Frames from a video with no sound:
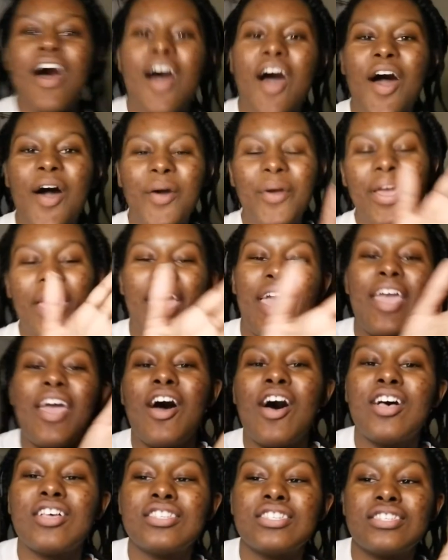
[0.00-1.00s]
Okay,
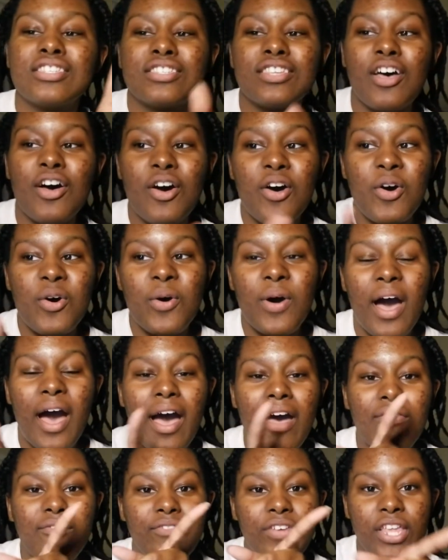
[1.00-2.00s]
y'all, so
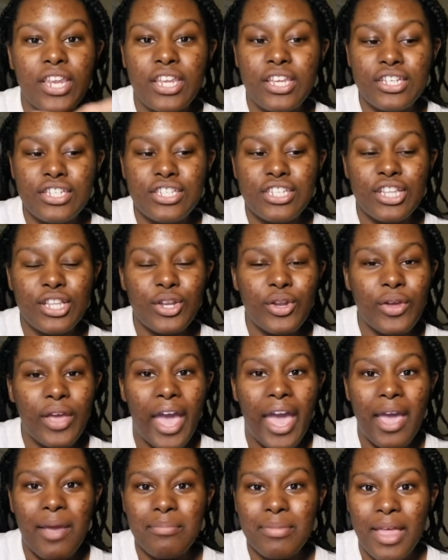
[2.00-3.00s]
I finished a little
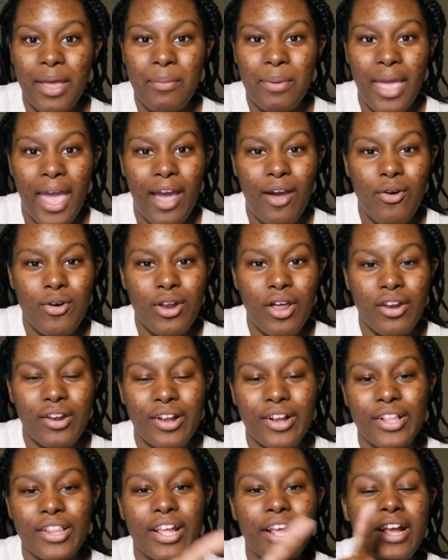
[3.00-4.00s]
game that we had going on
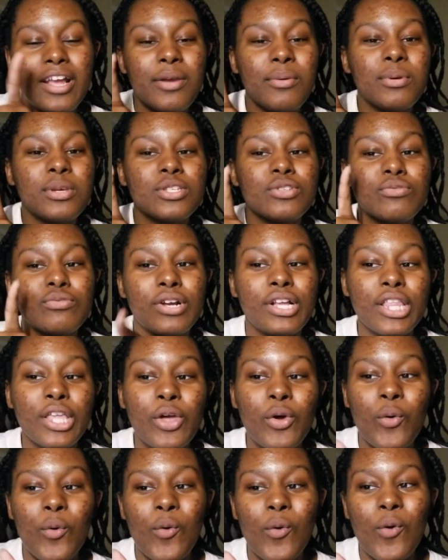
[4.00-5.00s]
earlier. It was really
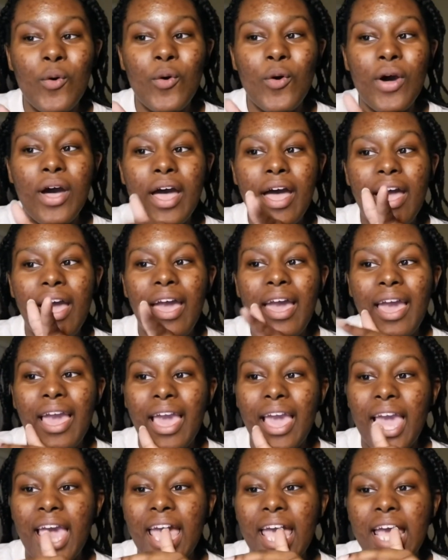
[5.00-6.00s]
cool,
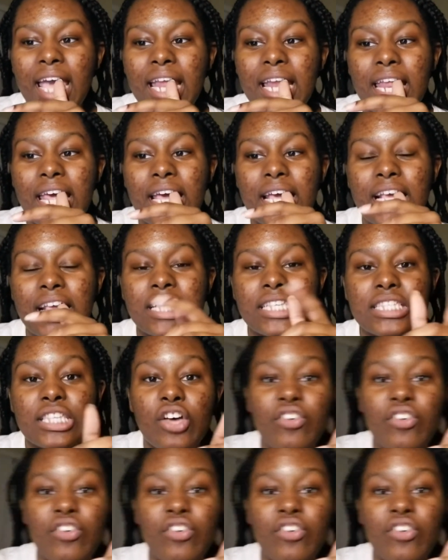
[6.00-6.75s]
and so